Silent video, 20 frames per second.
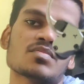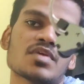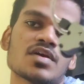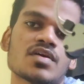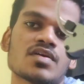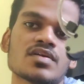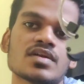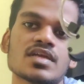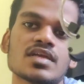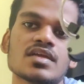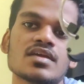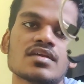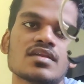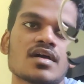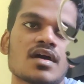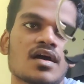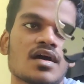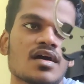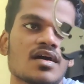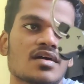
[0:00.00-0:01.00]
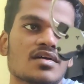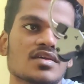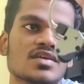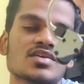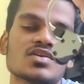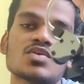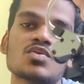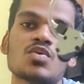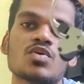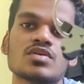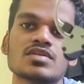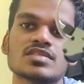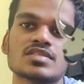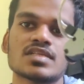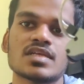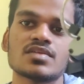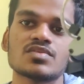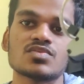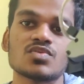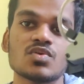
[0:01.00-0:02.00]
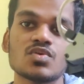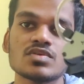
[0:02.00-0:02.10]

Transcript: Mioneer or Echo Watchden,